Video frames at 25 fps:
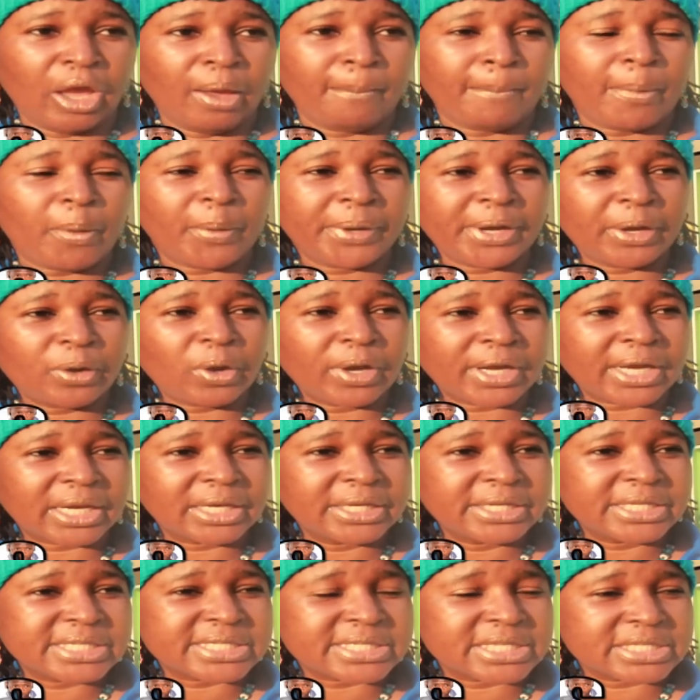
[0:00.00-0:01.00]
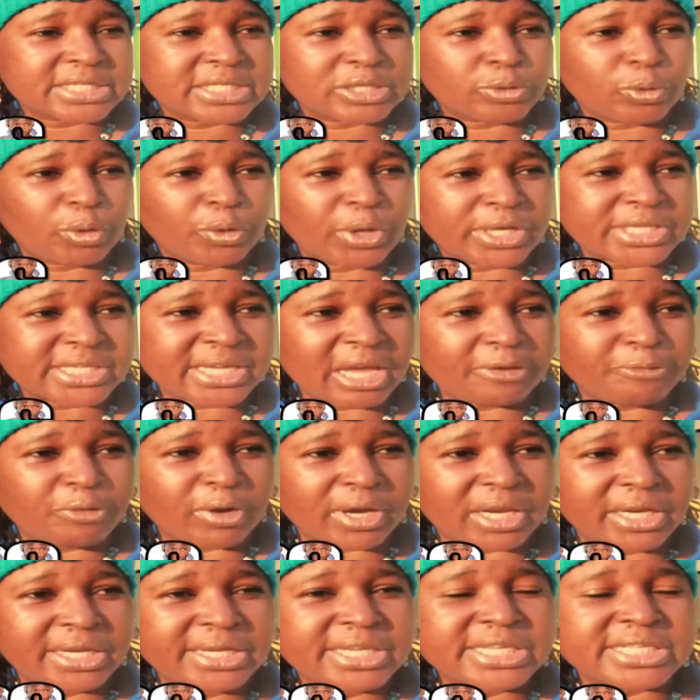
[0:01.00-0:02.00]
All they don't clean the city, all they try to
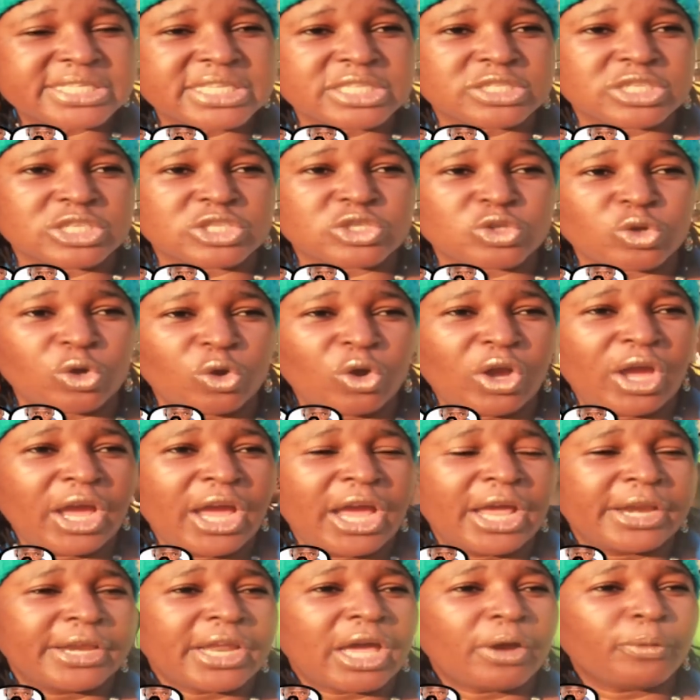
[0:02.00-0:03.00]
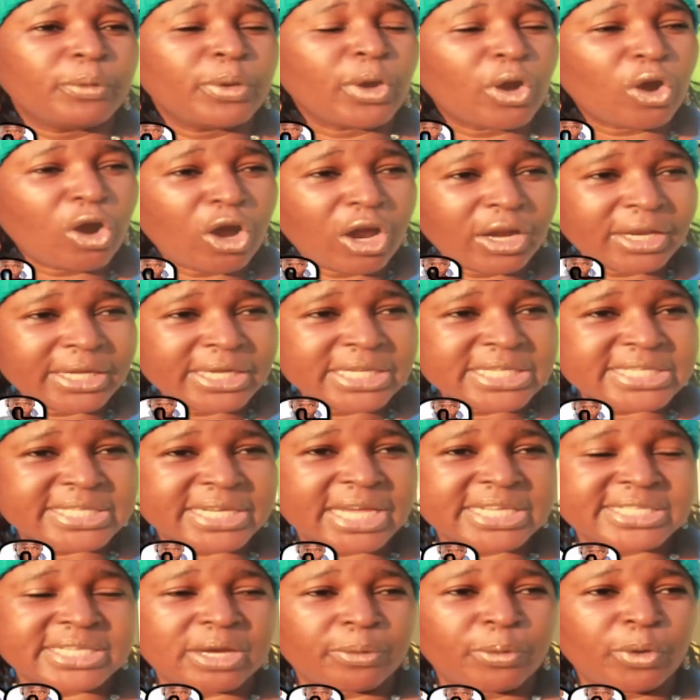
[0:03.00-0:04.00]
clean the city. So, and with all
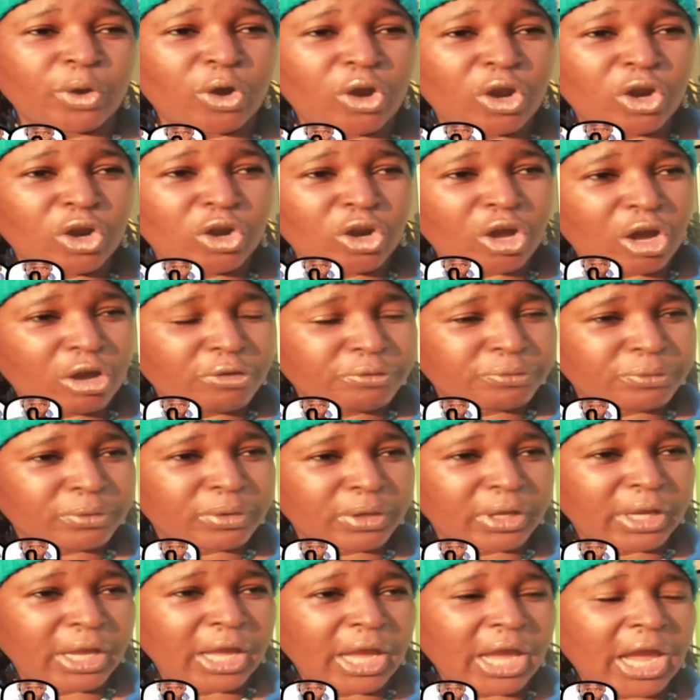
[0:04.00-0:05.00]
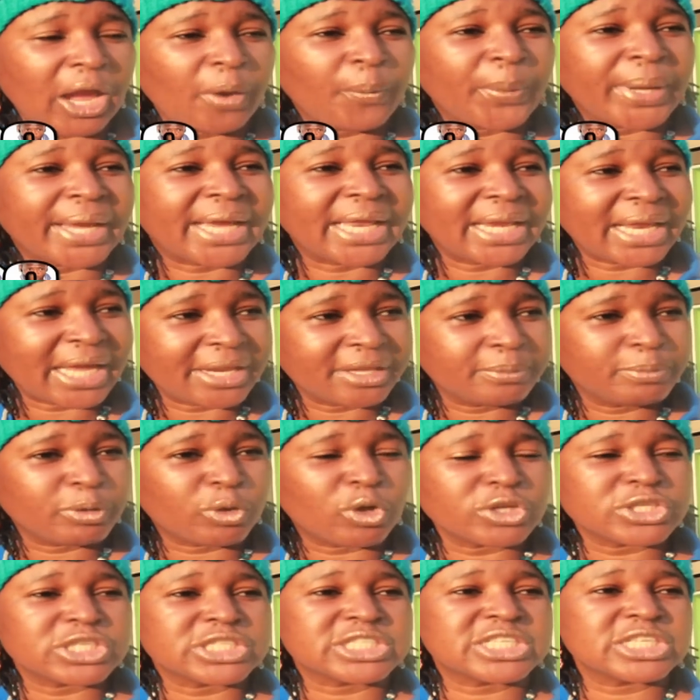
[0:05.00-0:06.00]
interest and with all love, and we glad it
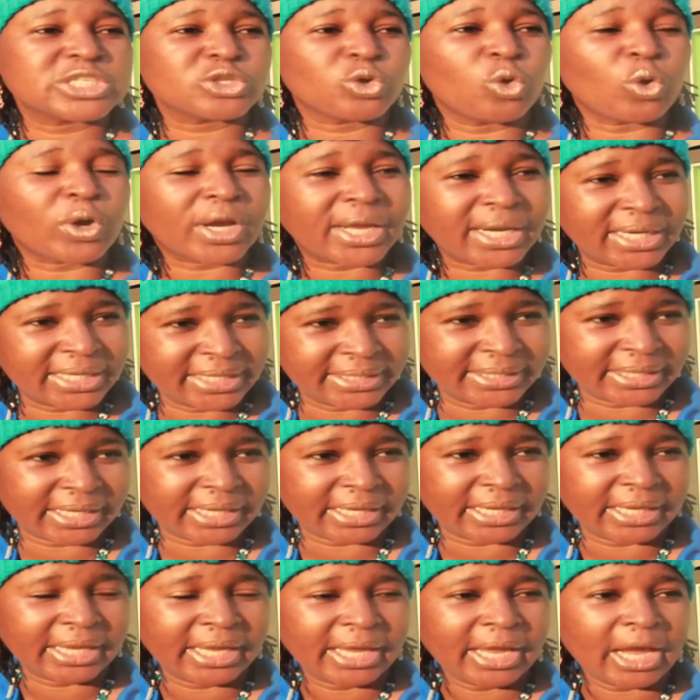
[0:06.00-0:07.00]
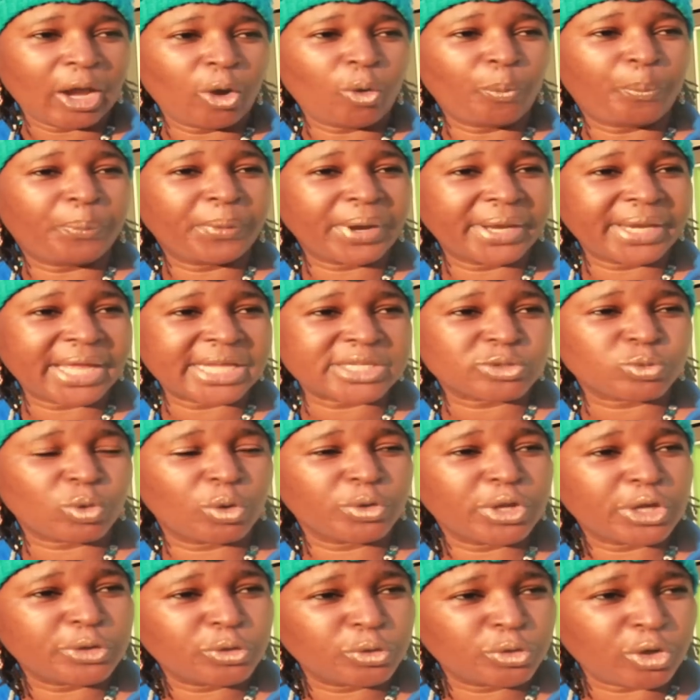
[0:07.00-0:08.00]
because the city will clean. And we pray that all
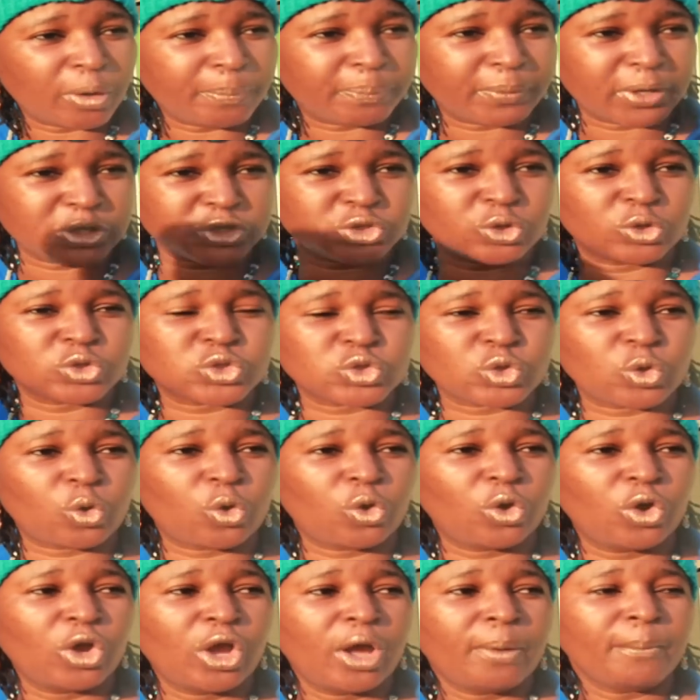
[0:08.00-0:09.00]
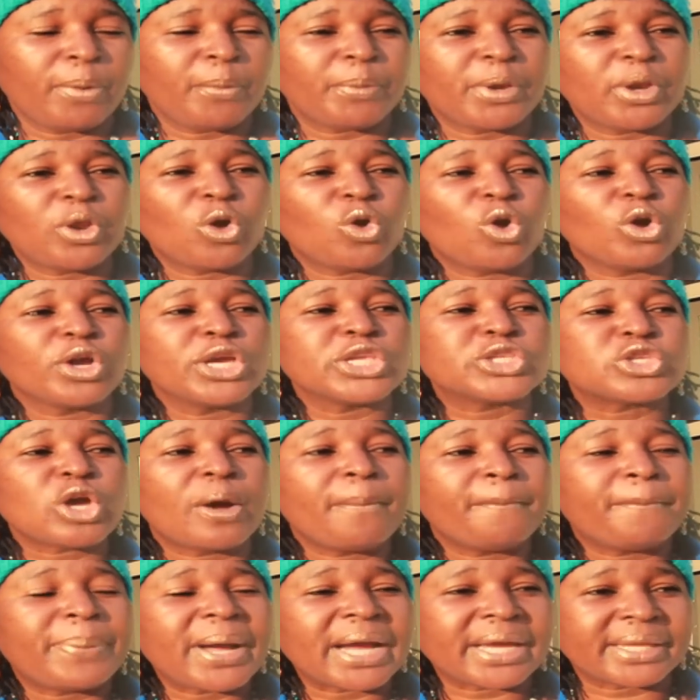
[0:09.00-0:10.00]
they do the operation, so we're not going to return
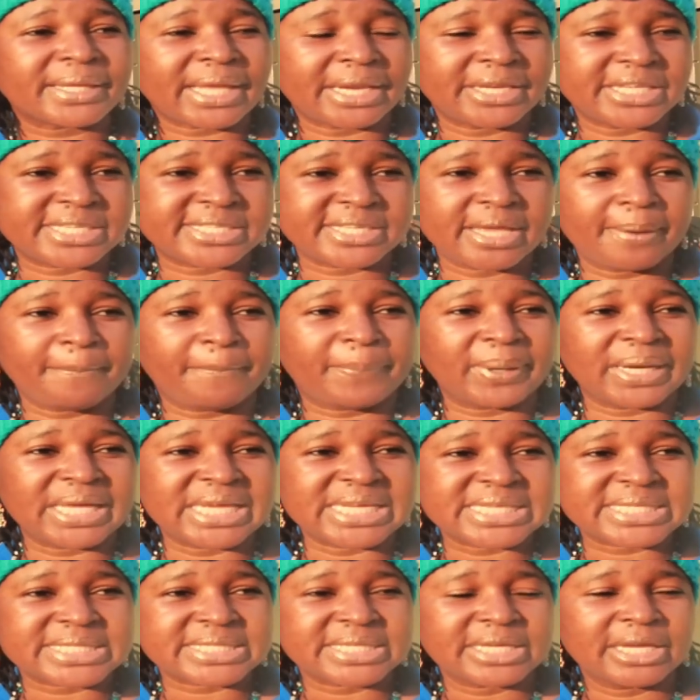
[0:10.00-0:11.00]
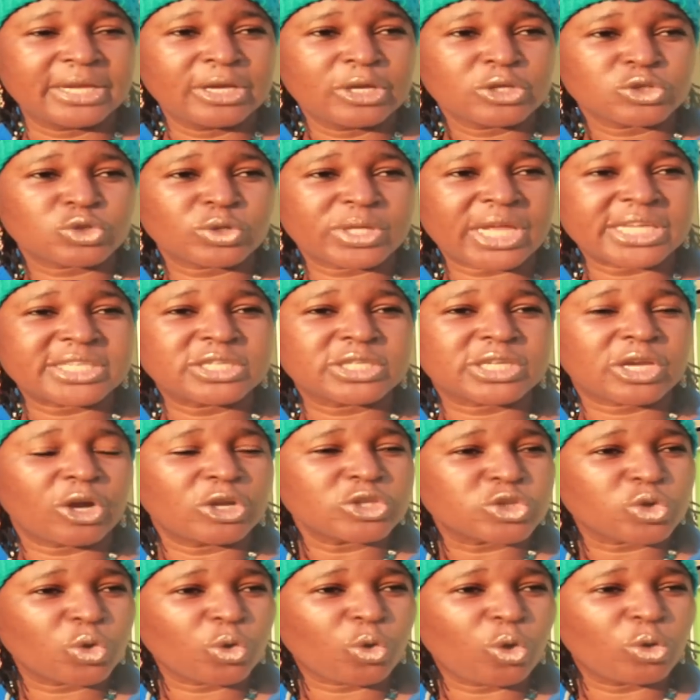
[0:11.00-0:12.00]
back at the same place. So that the
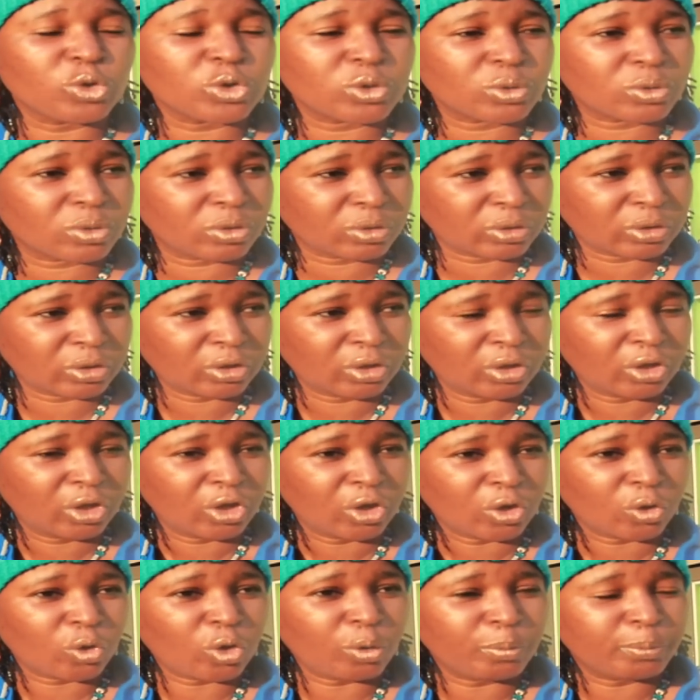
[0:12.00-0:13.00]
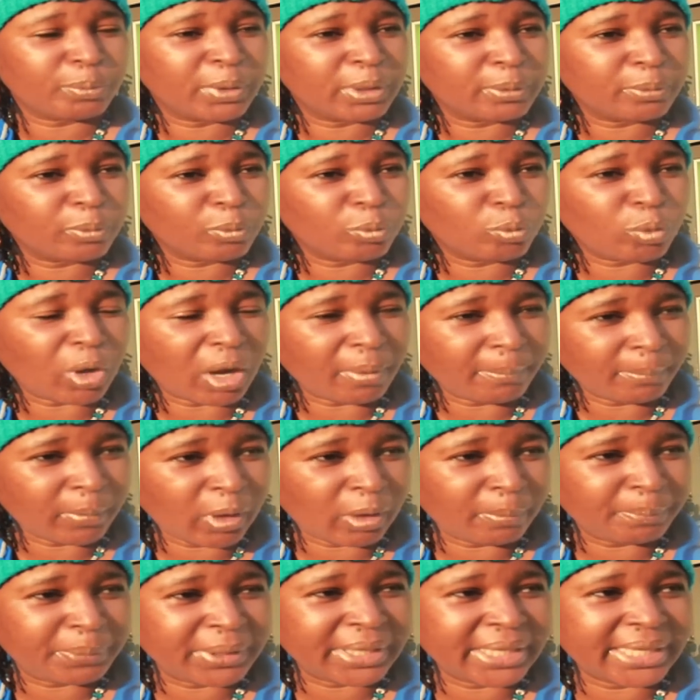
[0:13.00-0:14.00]
country will be more
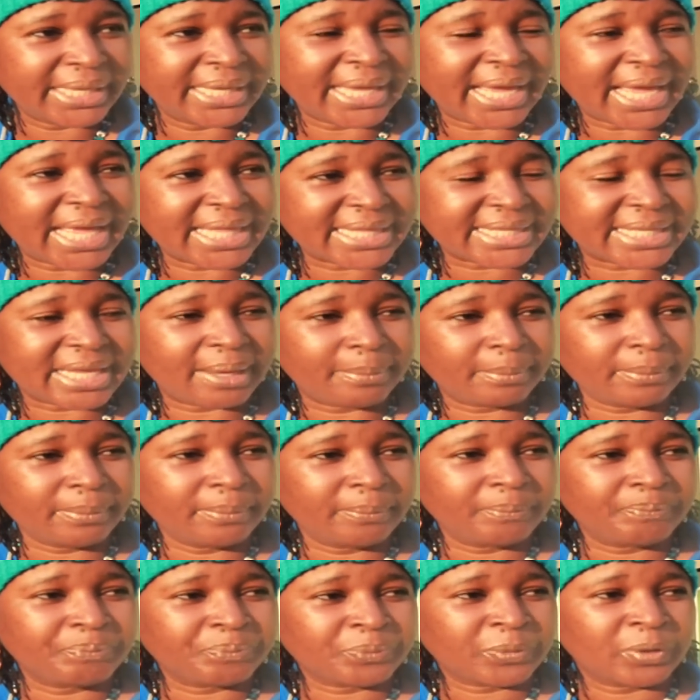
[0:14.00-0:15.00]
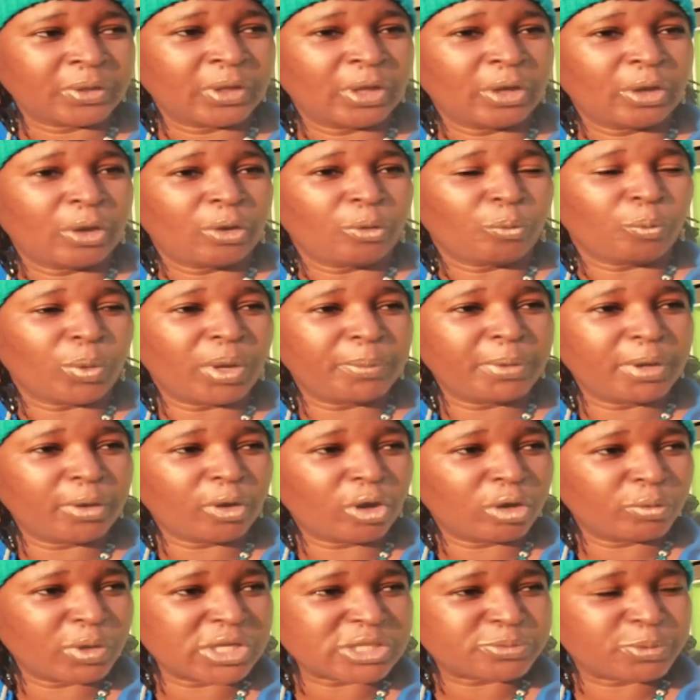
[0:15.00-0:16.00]
and anthem. There is
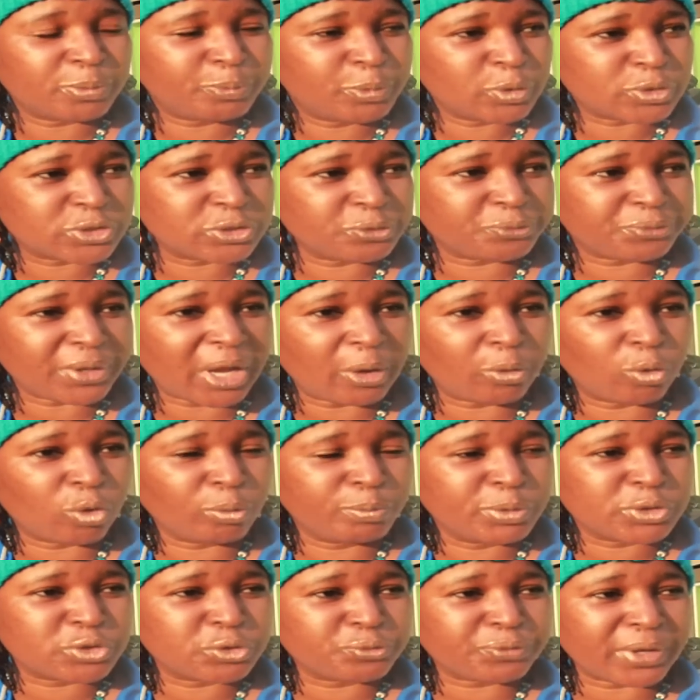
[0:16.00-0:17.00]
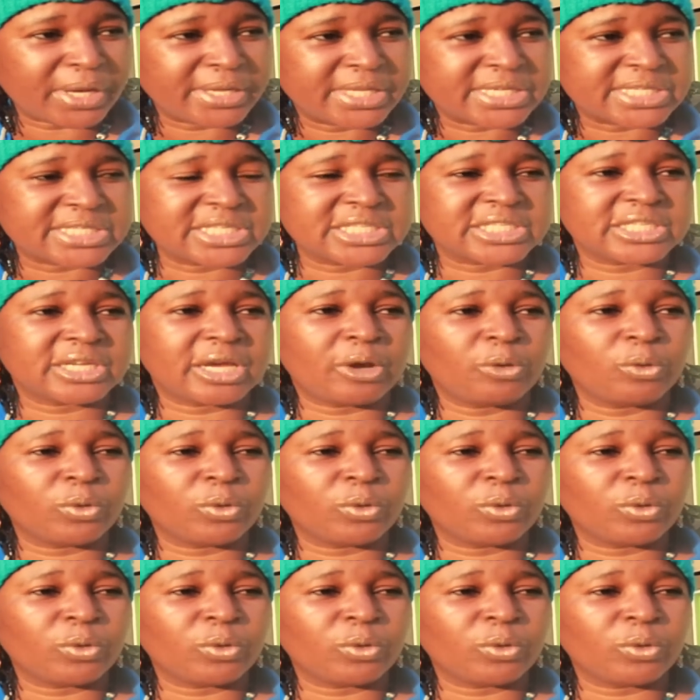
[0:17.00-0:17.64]
always be digital the city.